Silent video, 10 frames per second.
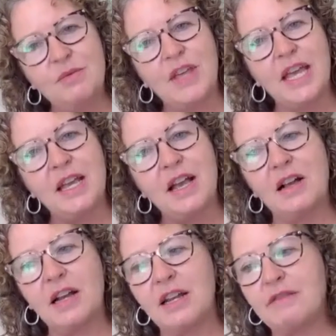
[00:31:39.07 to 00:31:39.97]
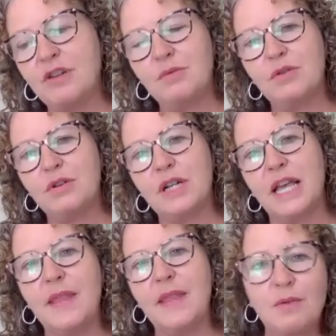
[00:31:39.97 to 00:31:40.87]
They hung on every word,
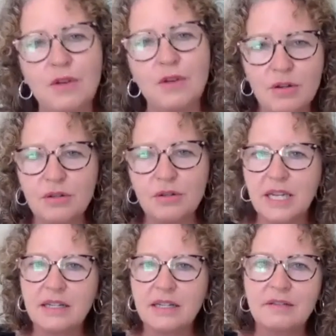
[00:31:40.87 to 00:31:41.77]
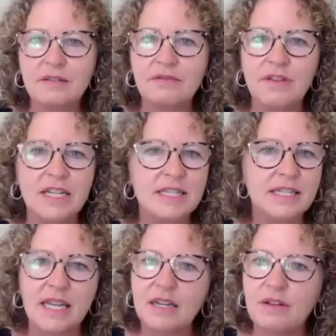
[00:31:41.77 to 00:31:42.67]
and they were the most attentive and
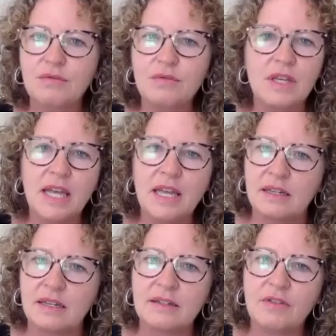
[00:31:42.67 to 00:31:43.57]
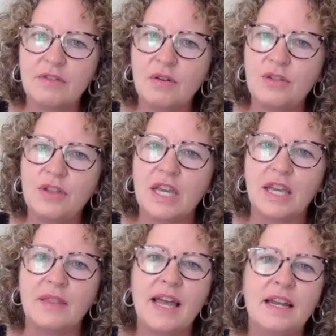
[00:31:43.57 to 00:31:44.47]
stayed through the end of the whole thing.
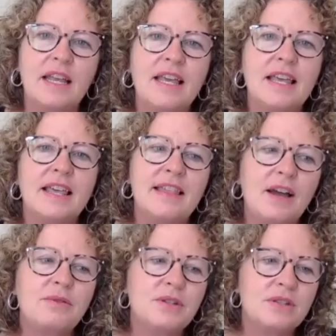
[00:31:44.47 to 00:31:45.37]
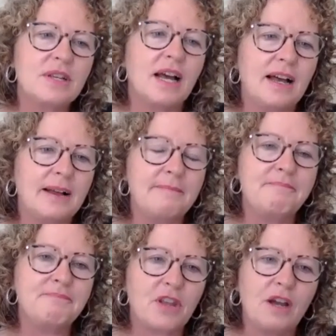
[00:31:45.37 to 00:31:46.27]
And that was
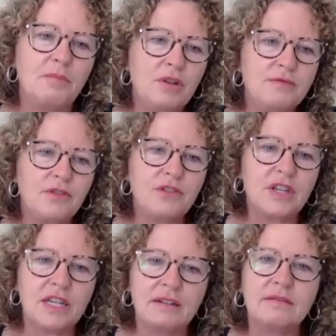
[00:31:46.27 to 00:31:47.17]
a beautiful thing